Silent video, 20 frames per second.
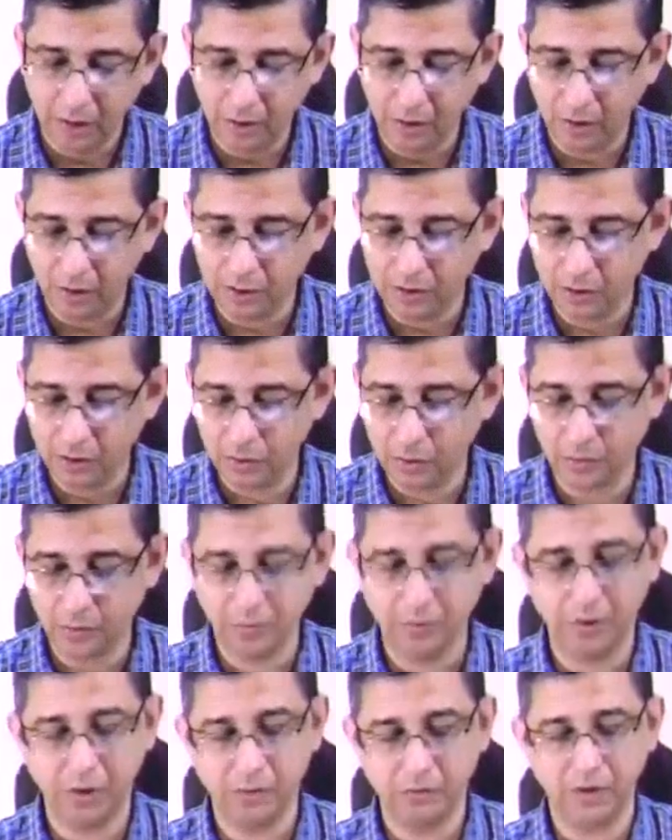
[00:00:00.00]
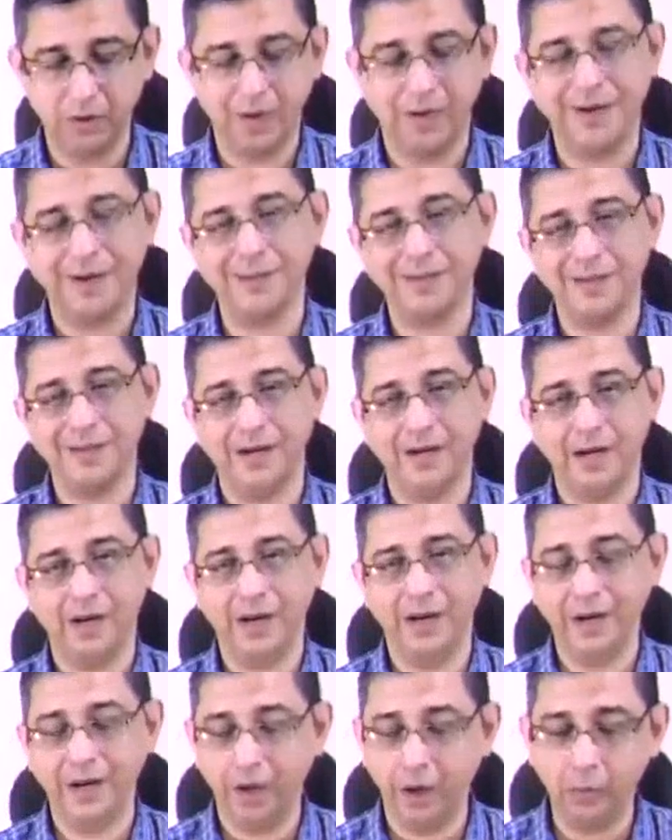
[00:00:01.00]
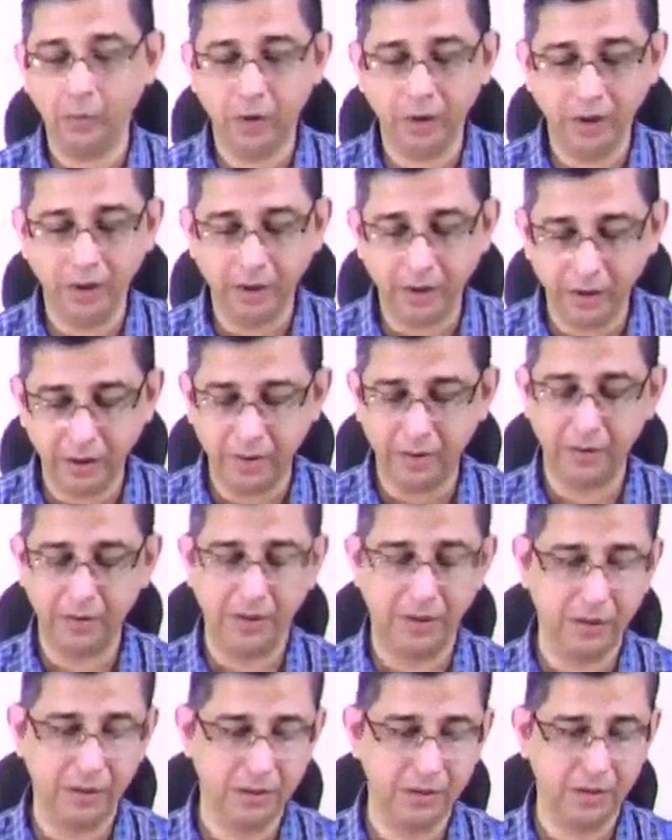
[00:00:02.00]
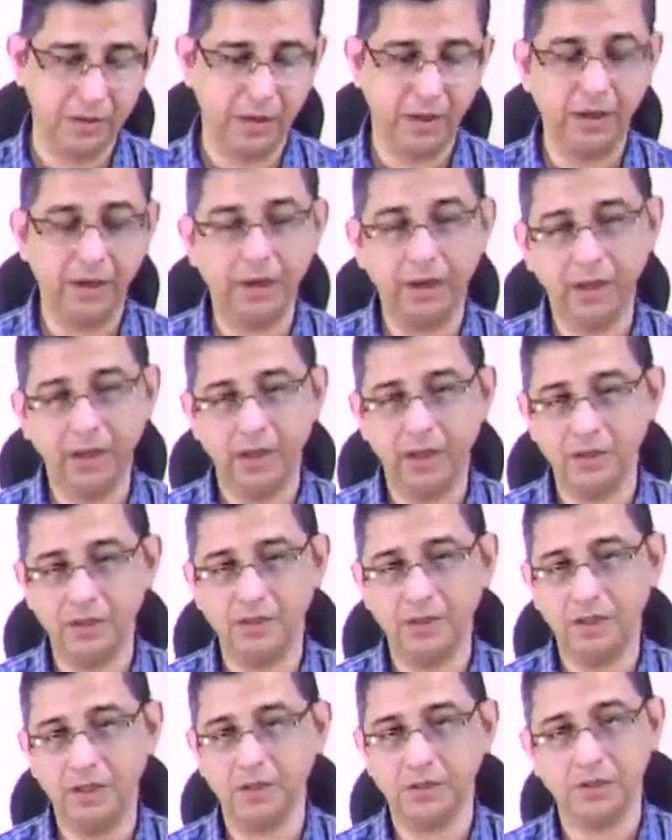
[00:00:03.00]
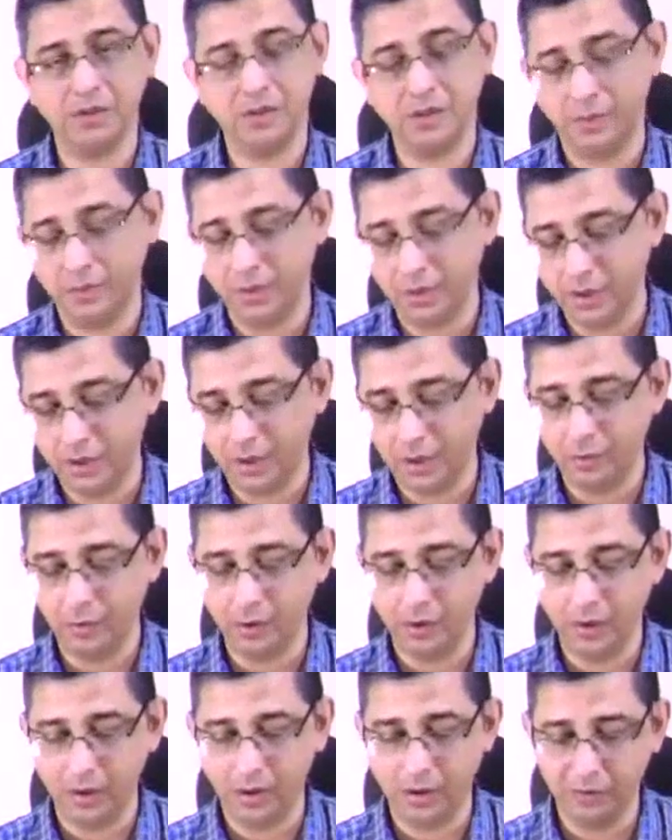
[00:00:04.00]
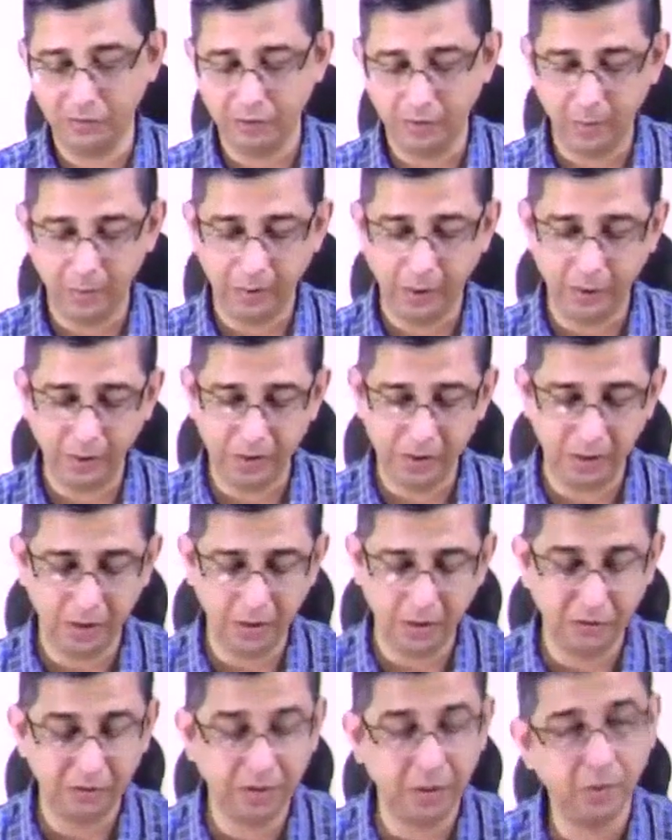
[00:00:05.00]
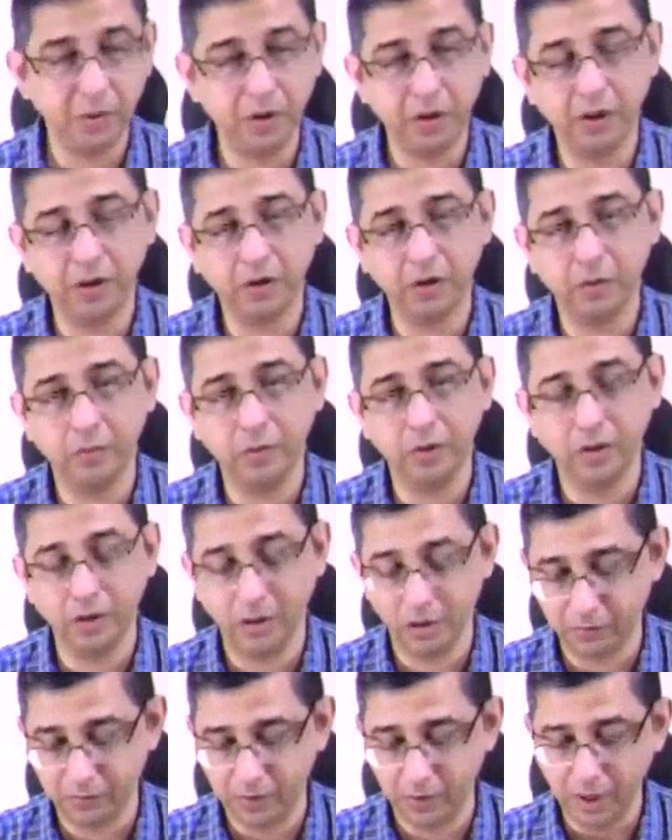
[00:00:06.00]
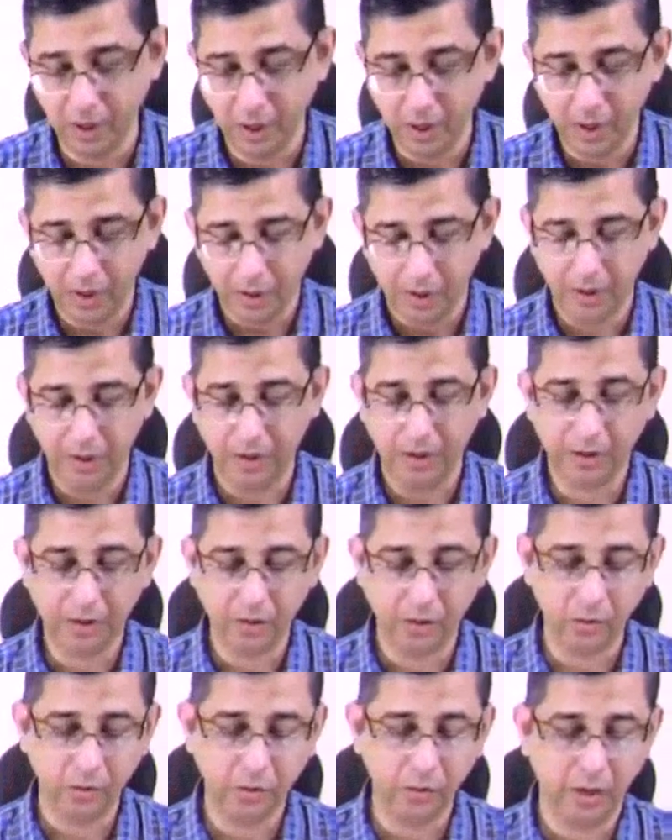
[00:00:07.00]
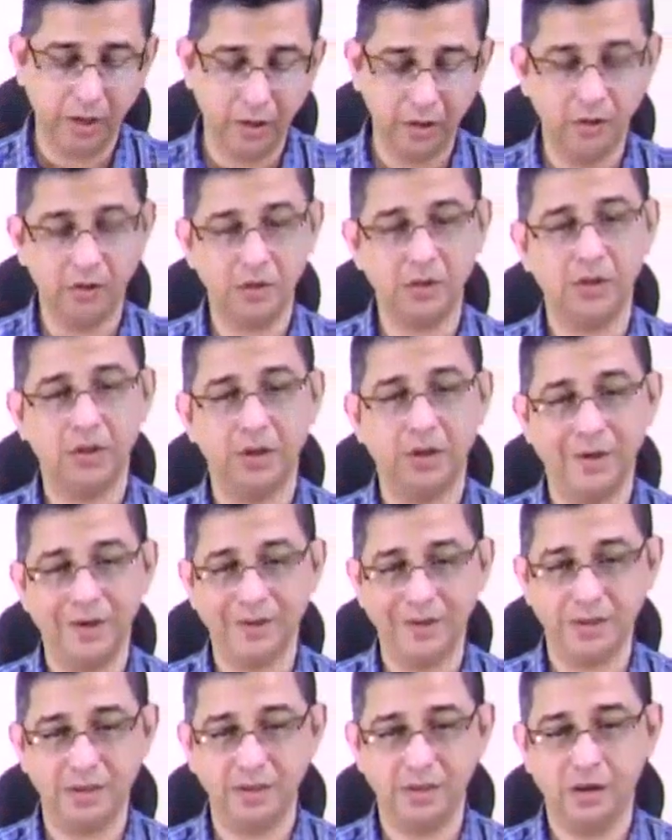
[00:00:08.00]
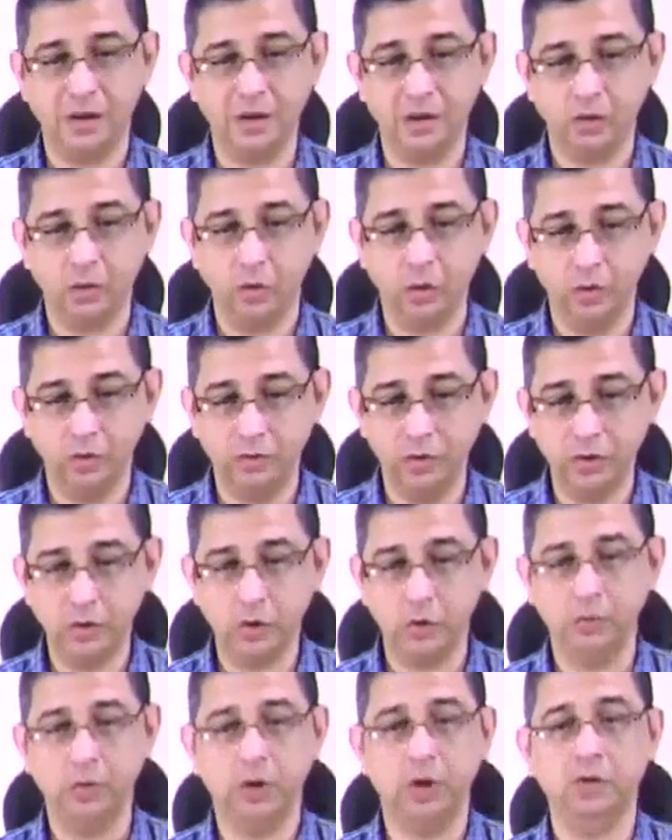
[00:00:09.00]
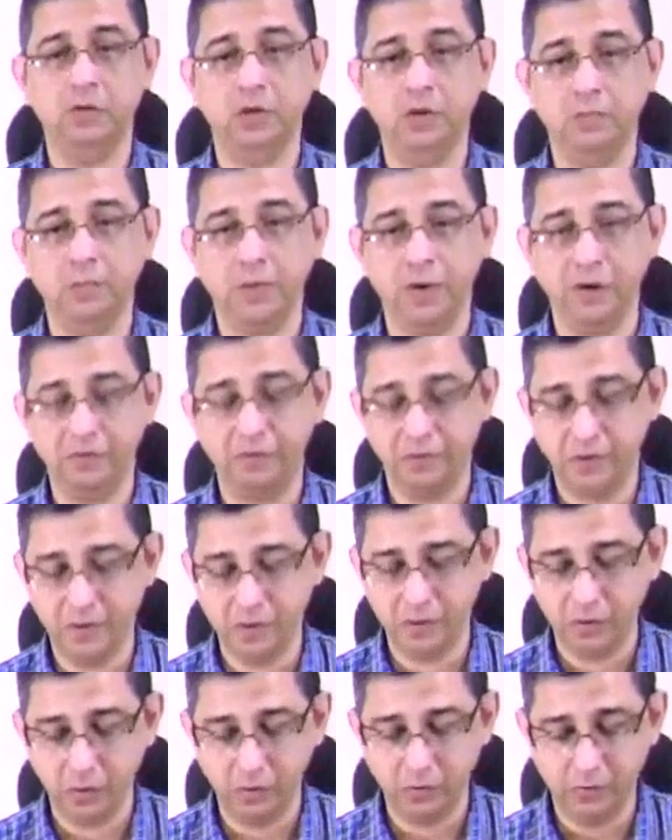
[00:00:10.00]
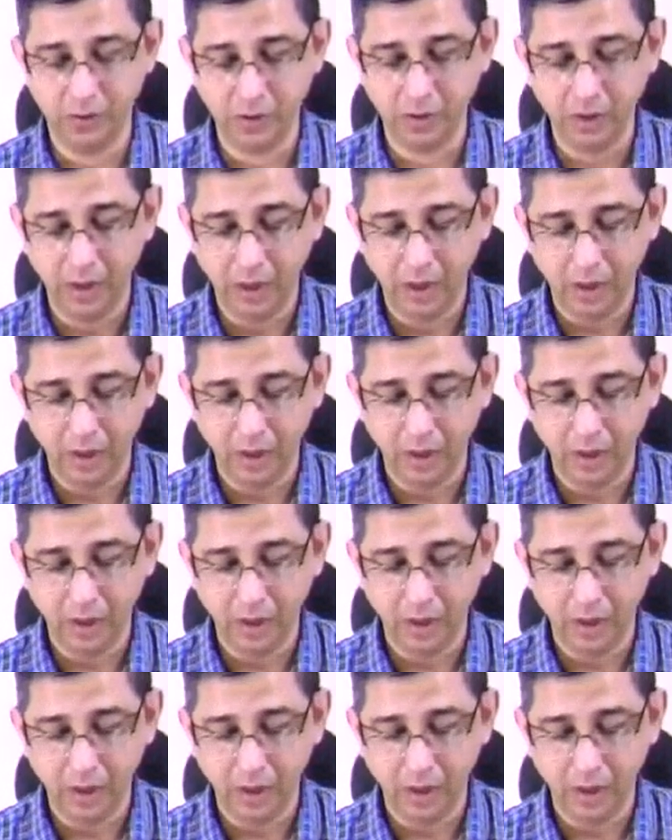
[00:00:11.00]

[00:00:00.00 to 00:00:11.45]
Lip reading: The answer should be given as antibody titer, that is anti-ACH receptor antibody, confirmatory single fiber electromyography. Electrodiagnostic tests are always to be given preference over